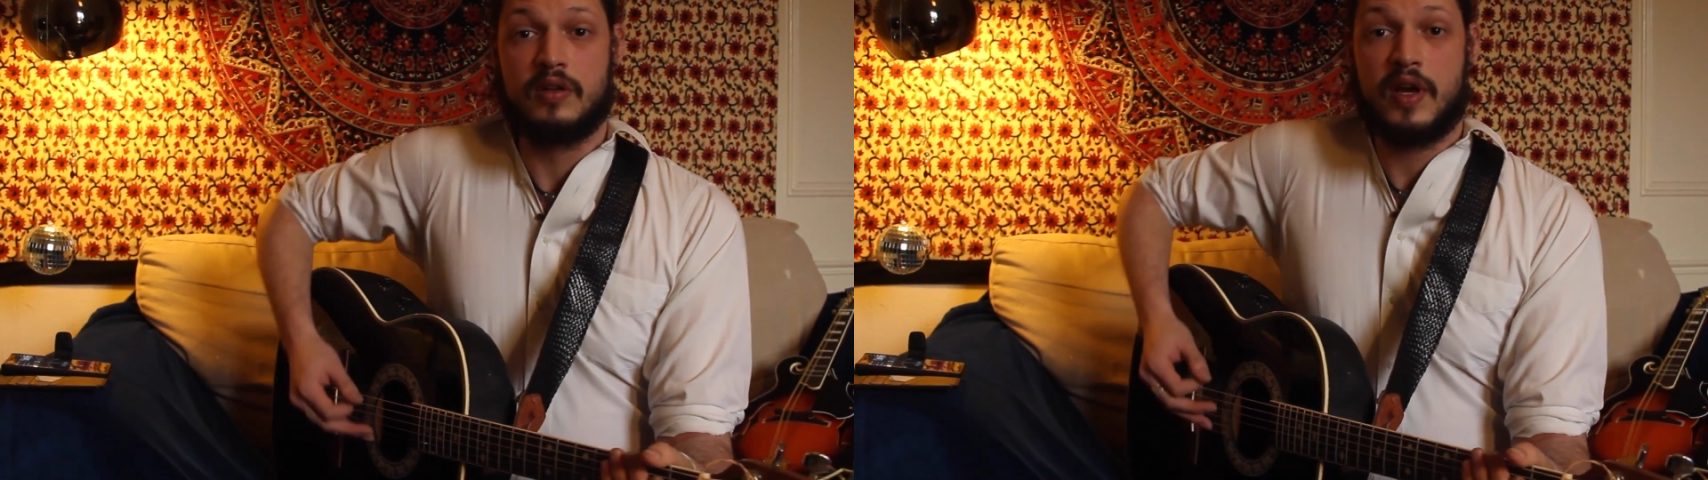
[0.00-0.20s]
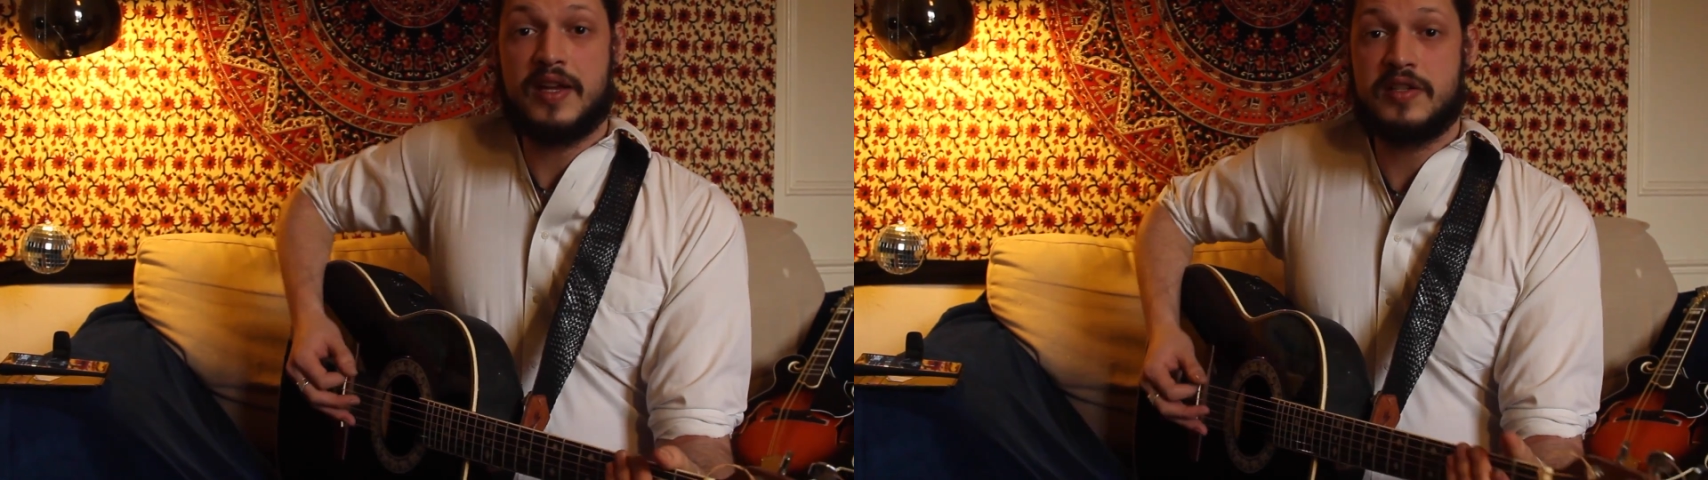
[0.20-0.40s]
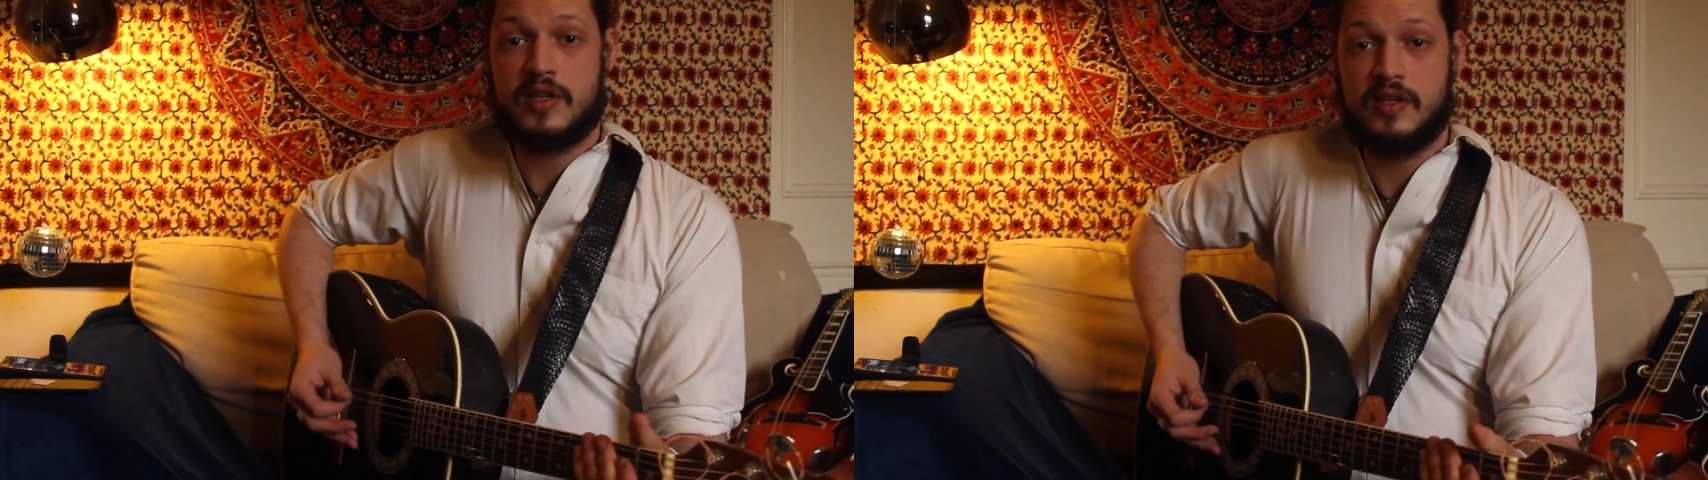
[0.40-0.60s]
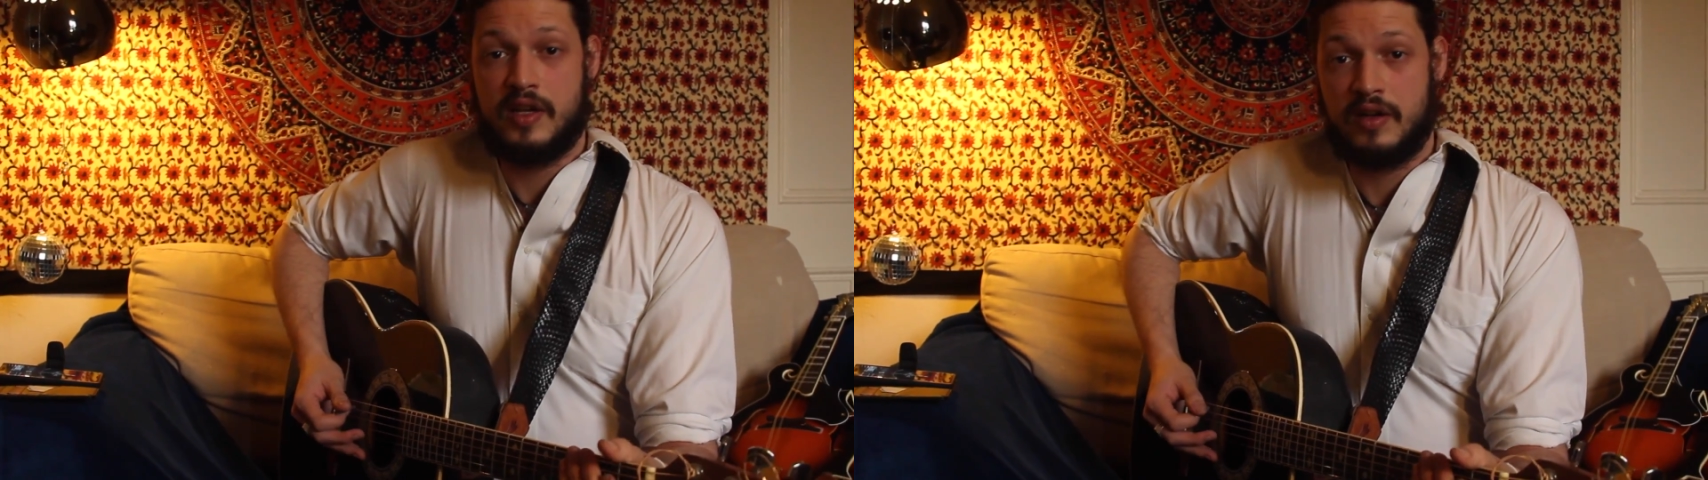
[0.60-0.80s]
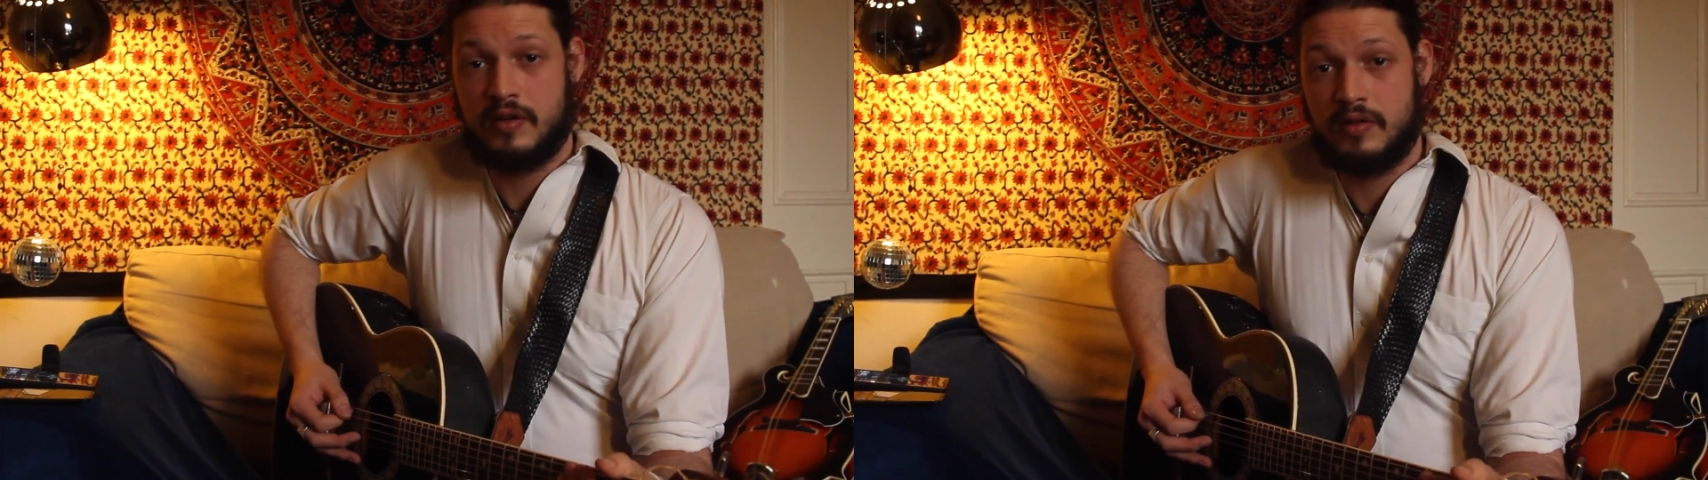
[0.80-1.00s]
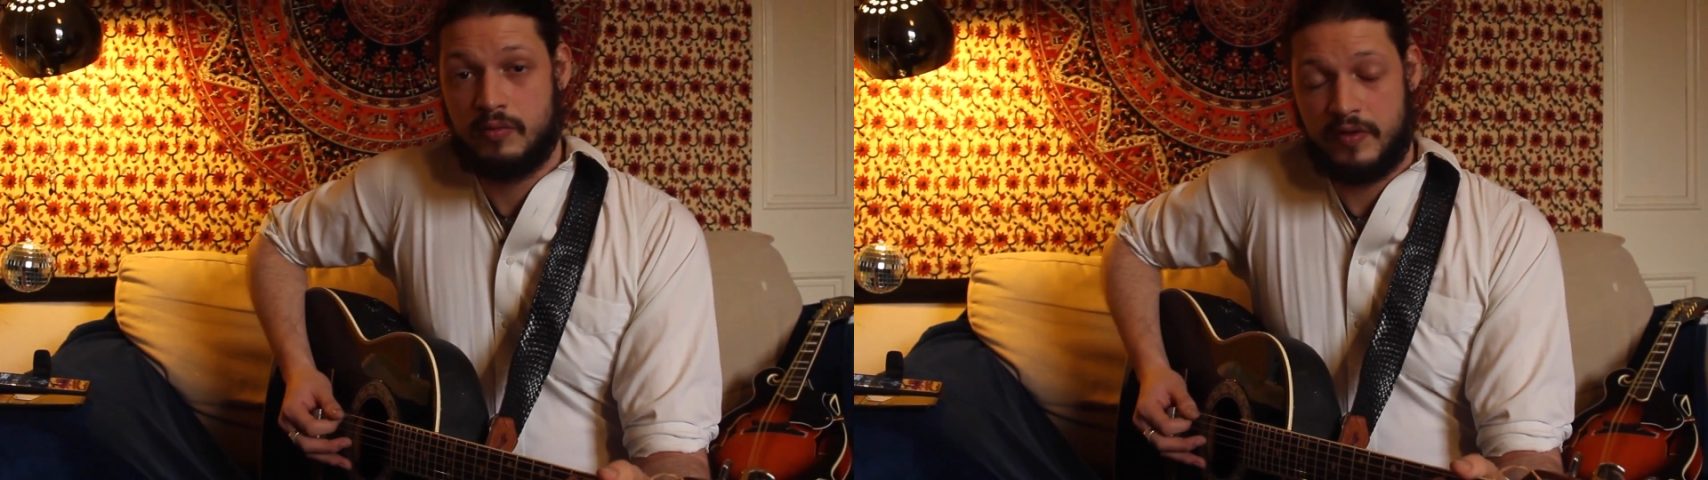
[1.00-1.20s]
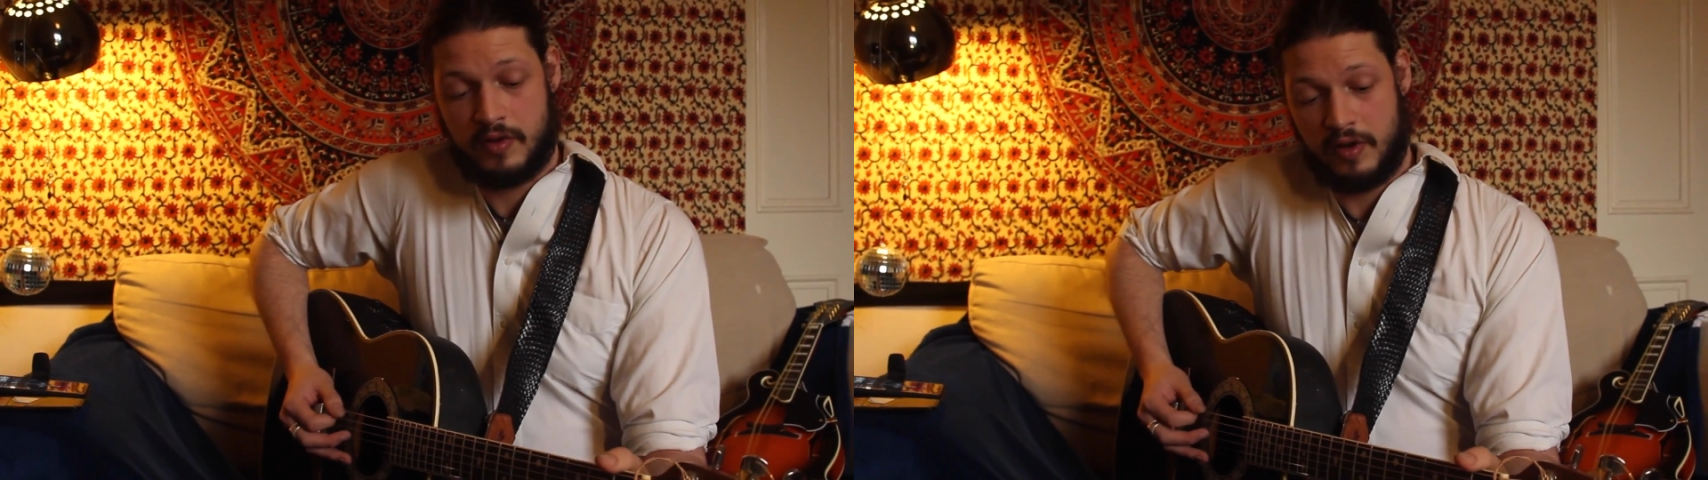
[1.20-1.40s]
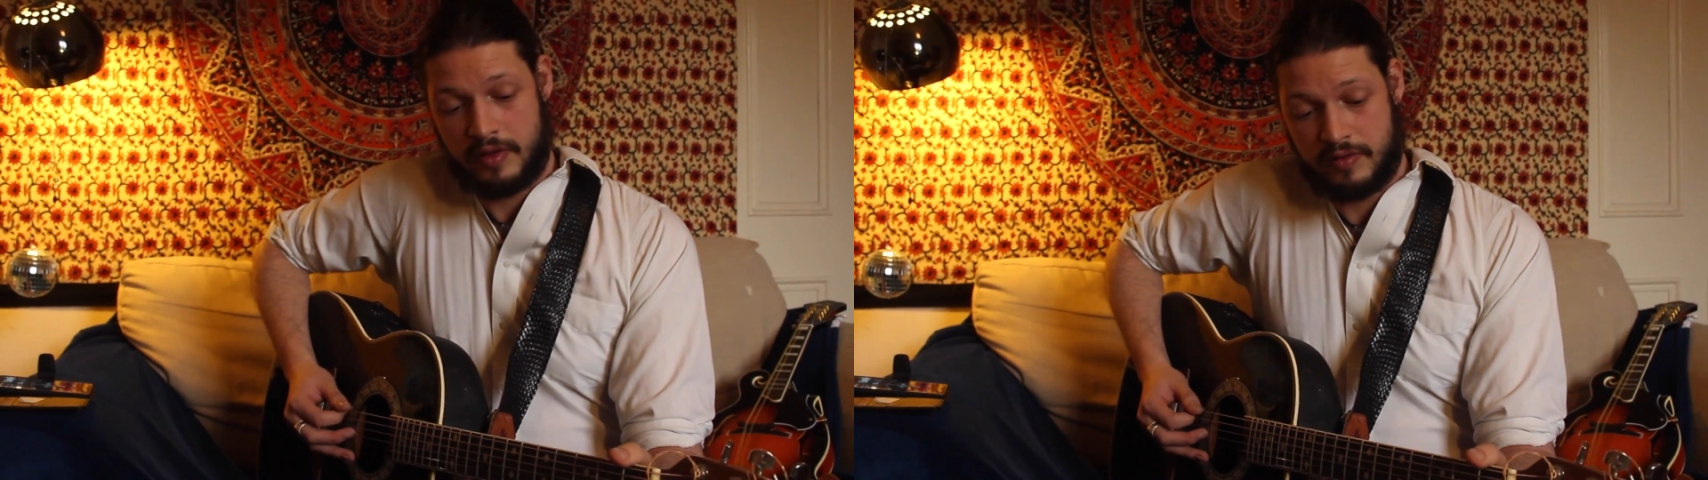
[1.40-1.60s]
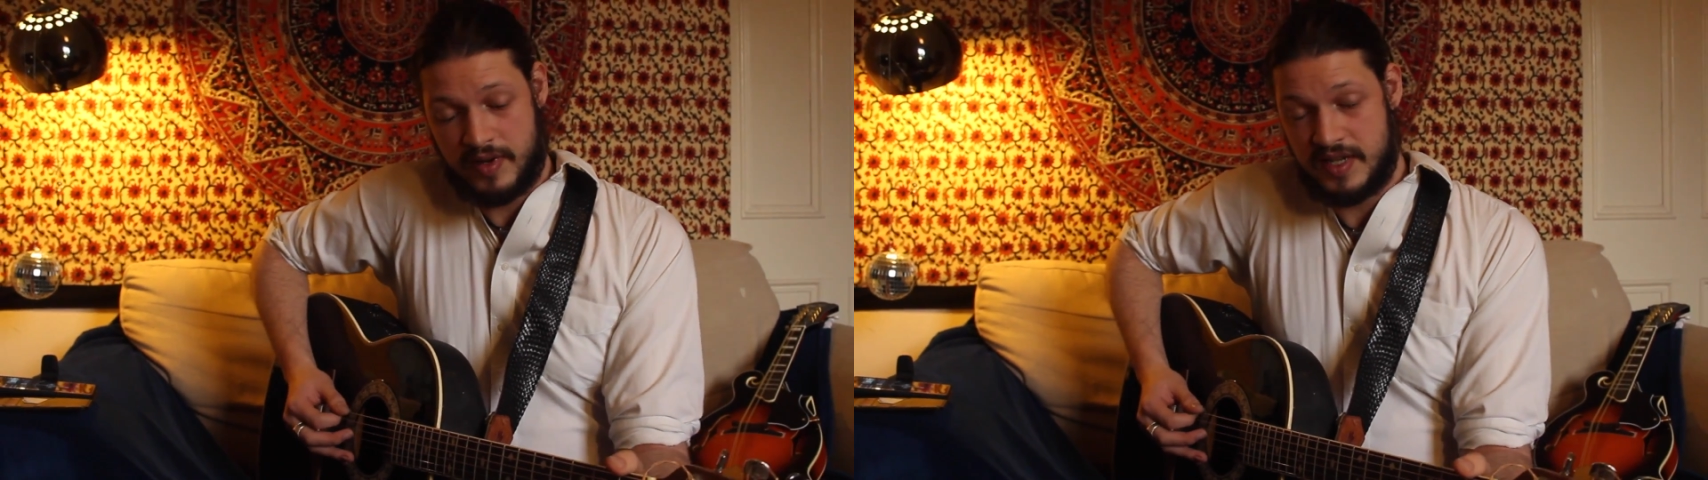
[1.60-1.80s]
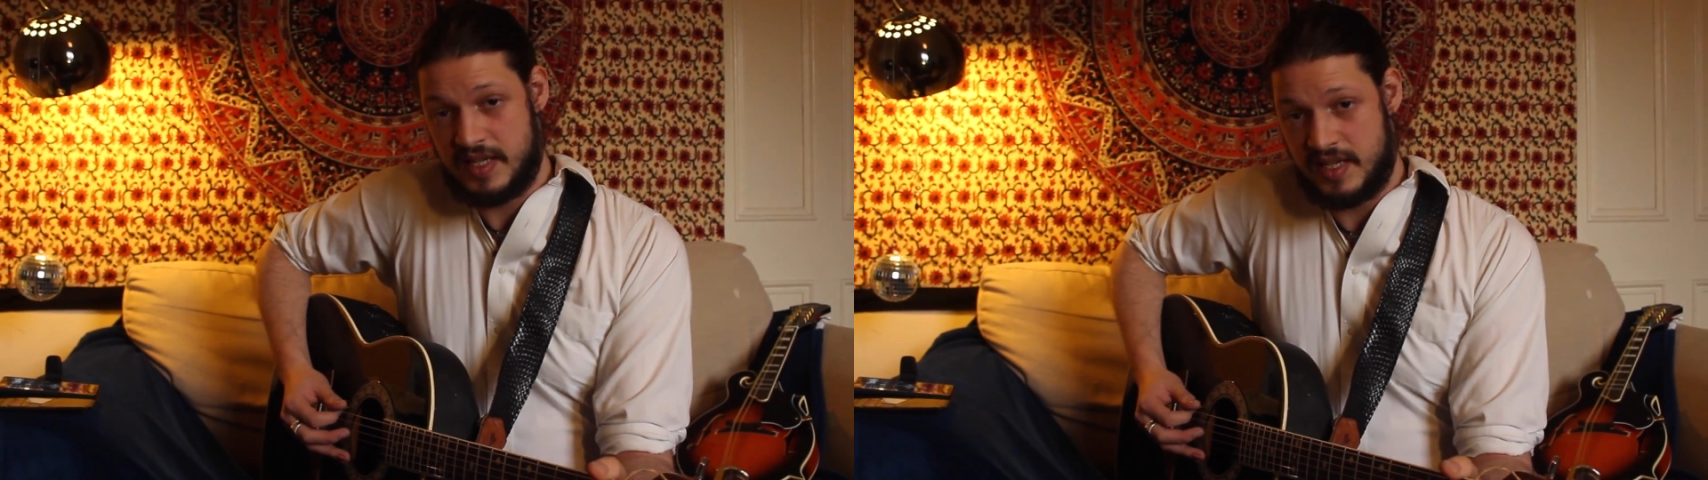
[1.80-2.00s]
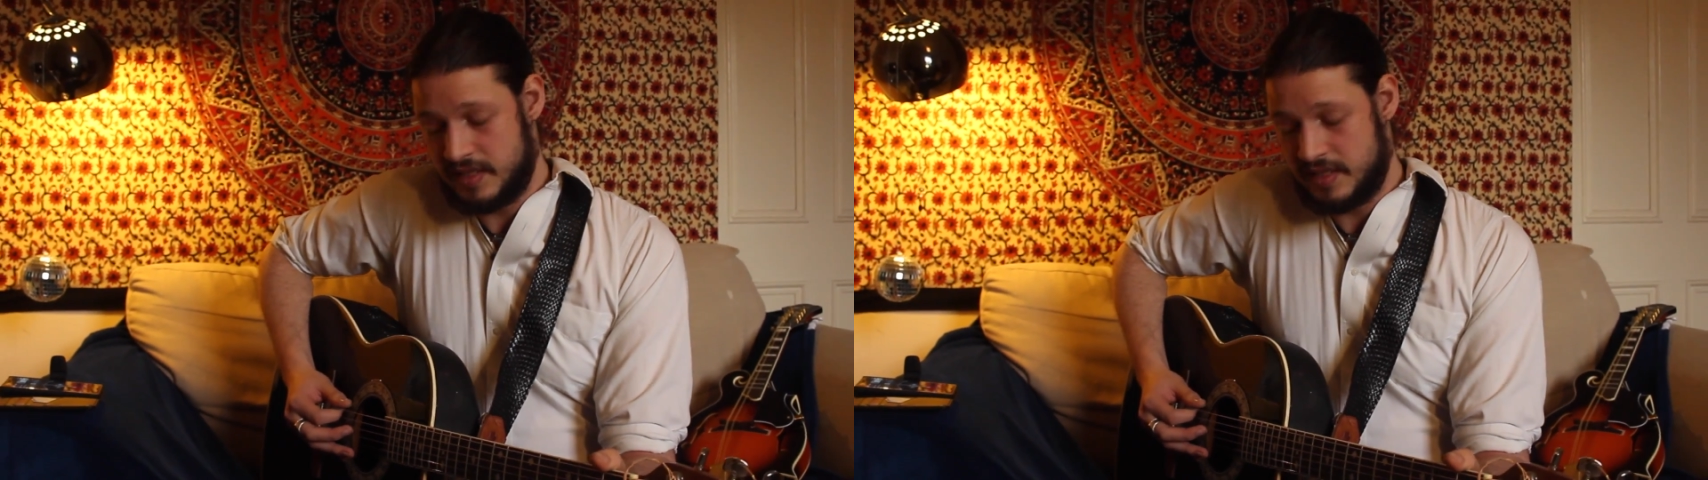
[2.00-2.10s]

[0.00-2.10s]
So as you can hear, we've got 3